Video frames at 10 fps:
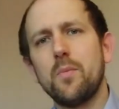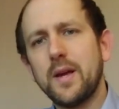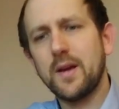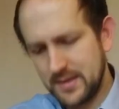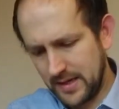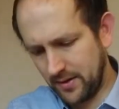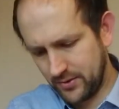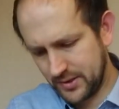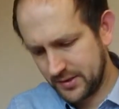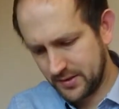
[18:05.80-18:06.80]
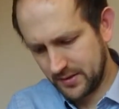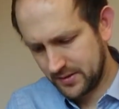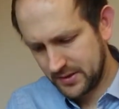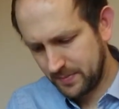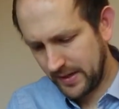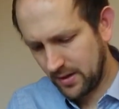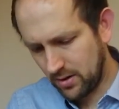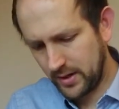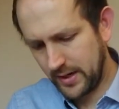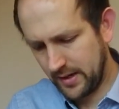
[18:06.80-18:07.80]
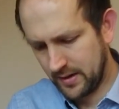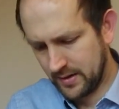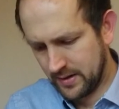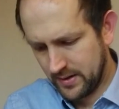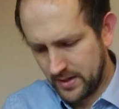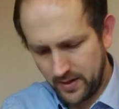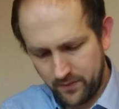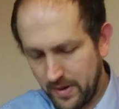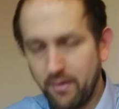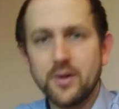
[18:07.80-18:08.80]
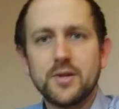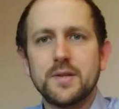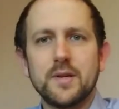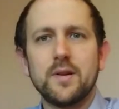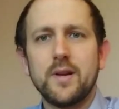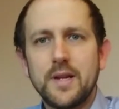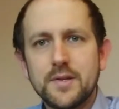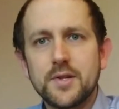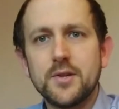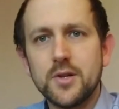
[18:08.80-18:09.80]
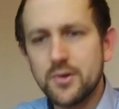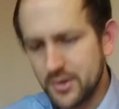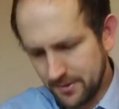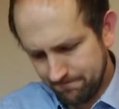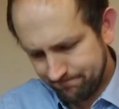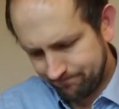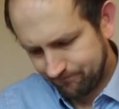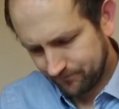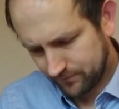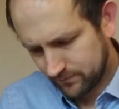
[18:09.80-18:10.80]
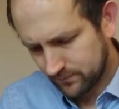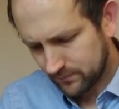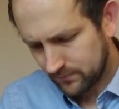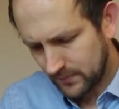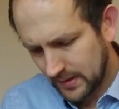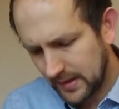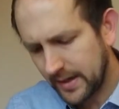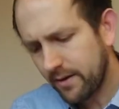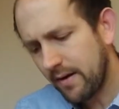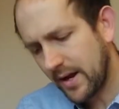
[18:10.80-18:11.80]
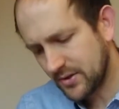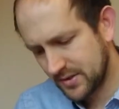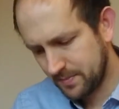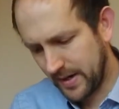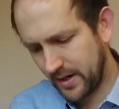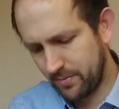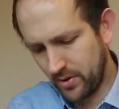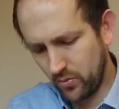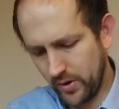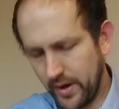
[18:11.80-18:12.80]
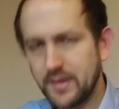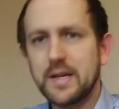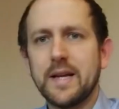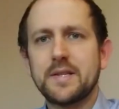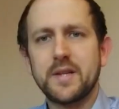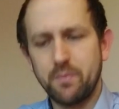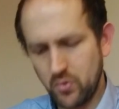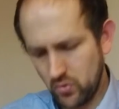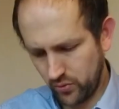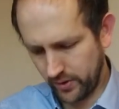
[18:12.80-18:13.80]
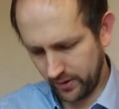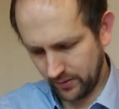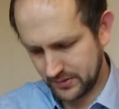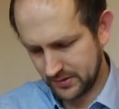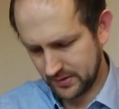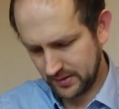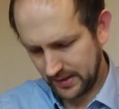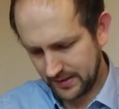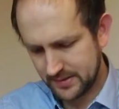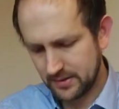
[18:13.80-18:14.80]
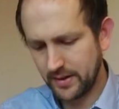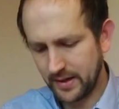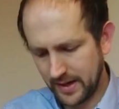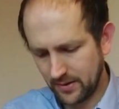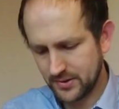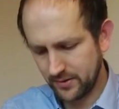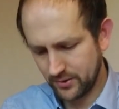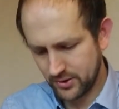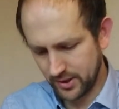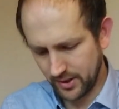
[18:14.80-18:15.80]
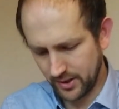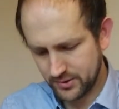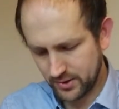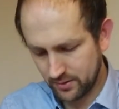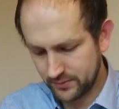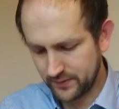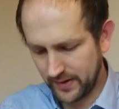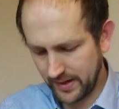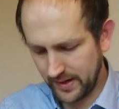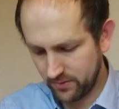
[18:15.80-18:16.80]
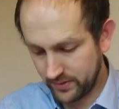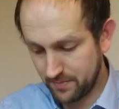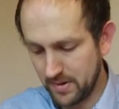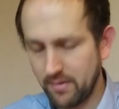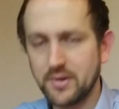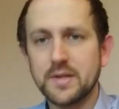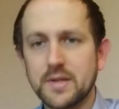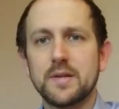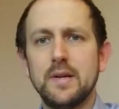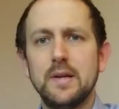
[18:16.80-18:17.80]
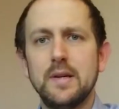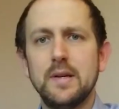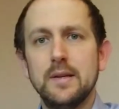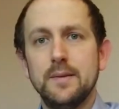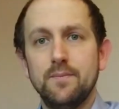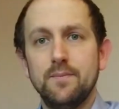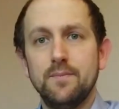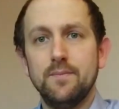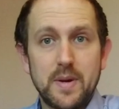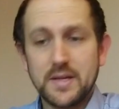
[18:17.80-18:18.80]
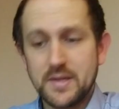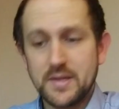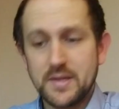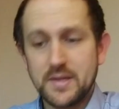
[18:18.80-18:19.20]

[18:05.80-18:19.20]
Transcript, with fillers: not be content just to speak highly of marriage as an institution. Let our actions back up our words. Let's support those inside and outside the church to cultivate healthy marriages as best